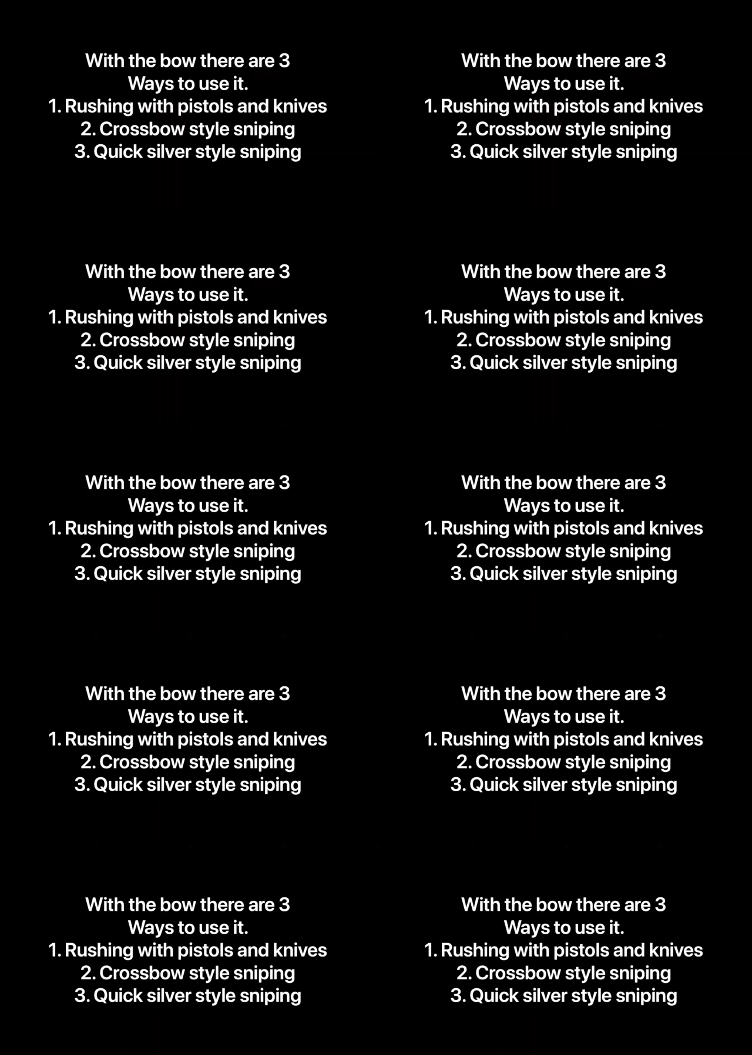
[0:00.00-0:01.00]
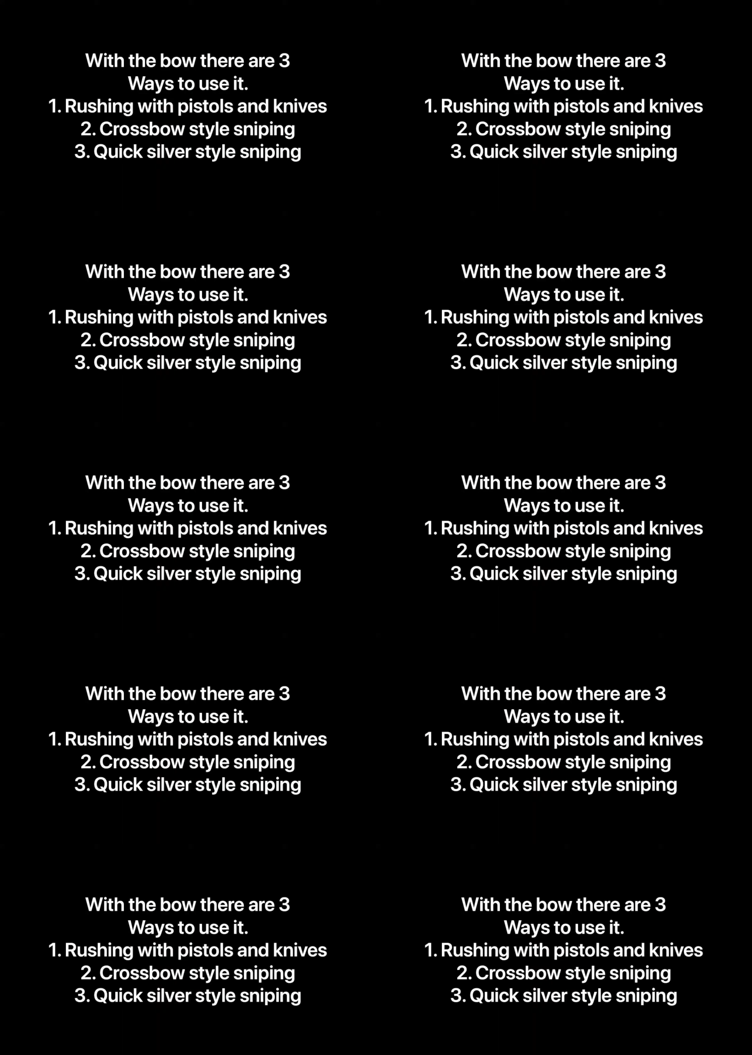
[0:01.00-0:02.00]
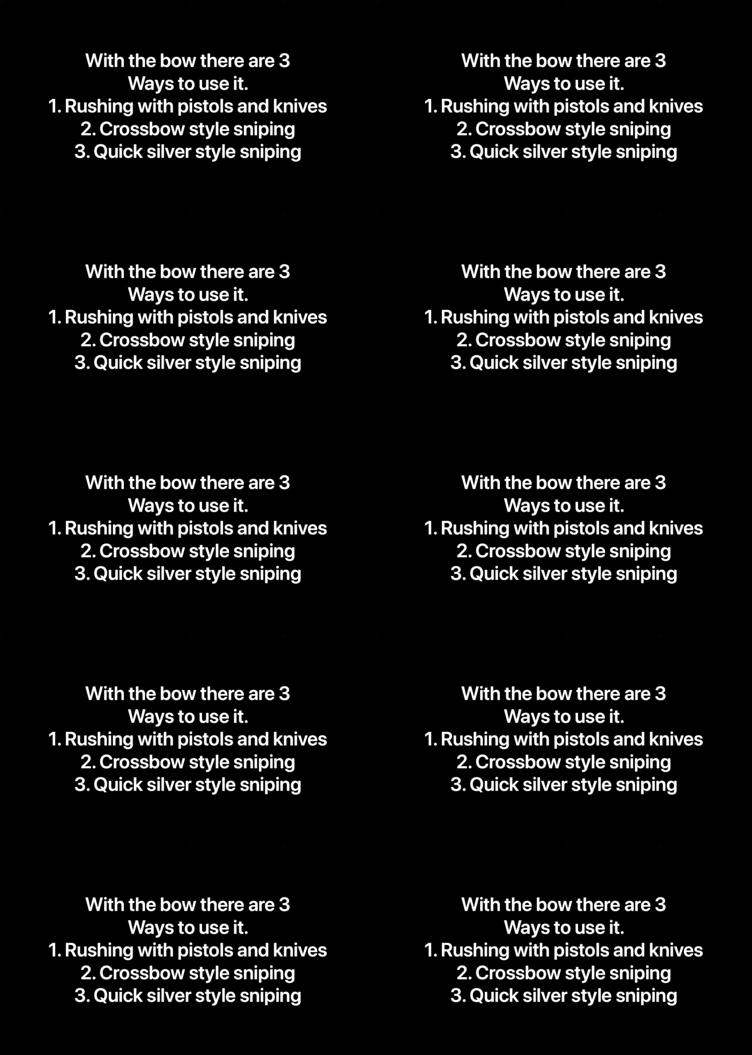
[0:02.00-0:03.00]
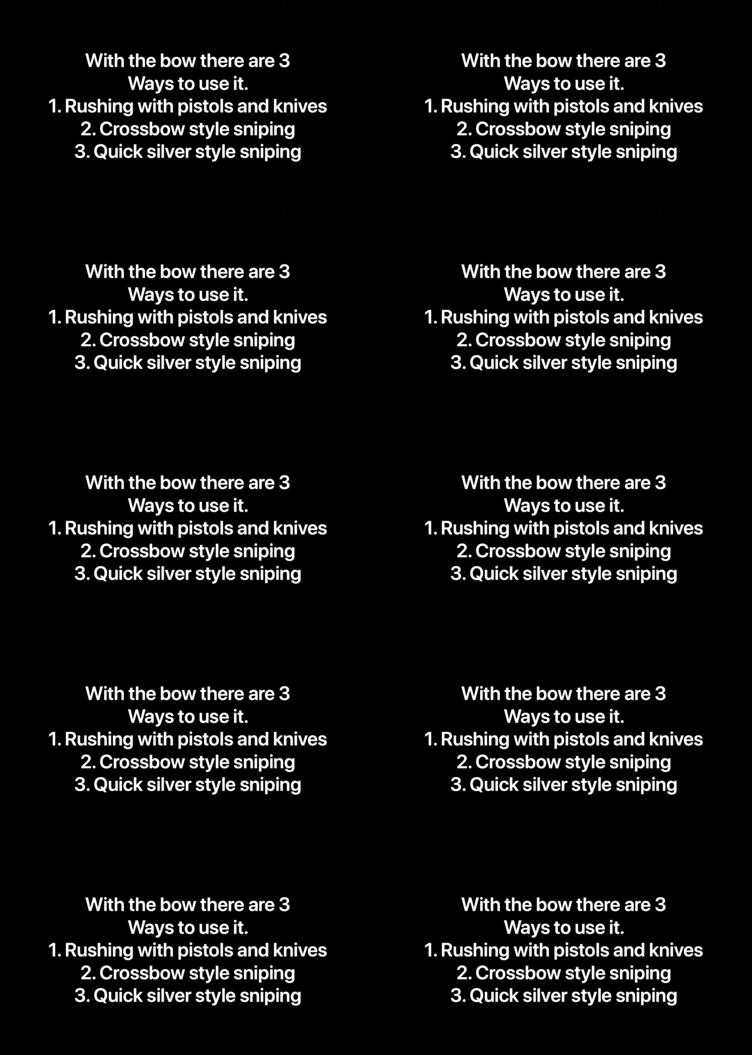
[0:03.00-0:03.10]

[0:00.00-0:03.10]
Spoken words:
Nobody's mouth can be seen.